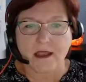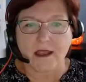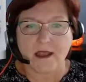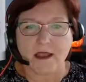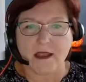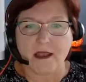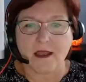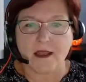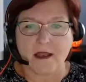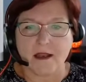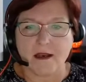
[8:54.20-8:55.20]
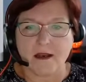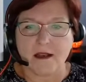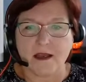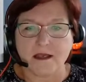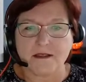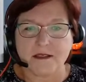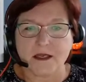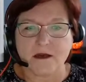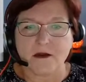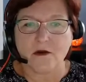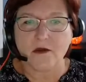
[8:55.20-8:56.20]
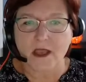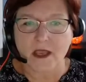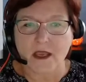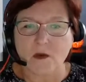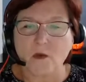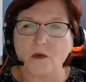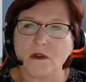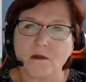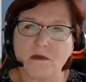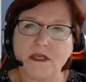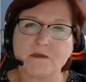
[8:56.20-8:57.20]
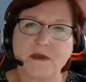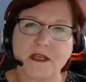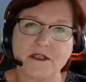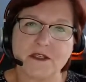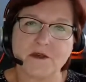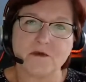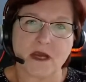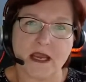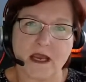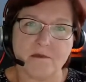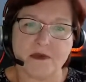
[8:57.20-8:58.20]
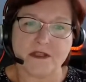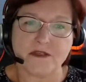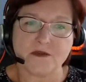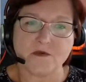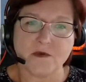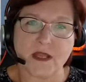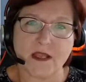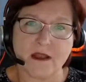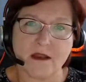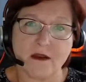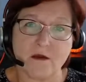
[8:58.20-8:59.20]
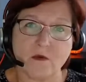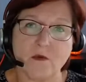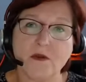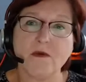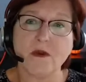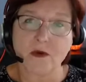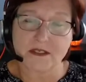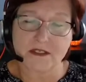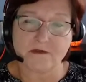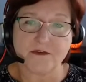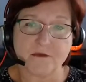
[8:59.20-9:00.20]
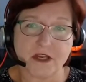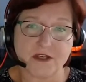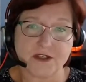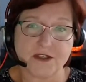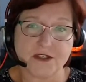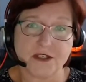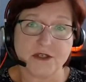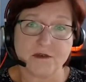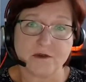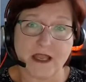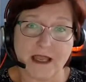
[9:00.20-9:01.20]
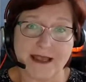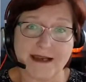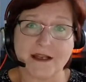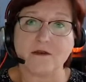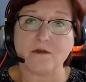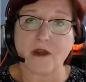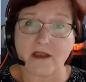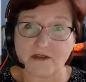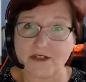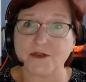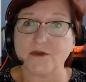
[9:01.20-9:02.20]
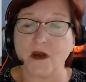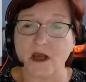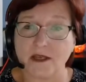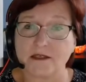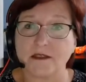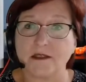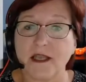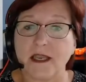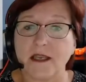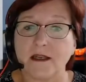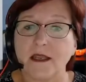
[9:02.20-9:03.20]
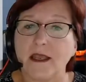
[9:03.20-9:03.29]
And I said, okay, well, let me explain to you what happens when we request information to you and it arrives to us late.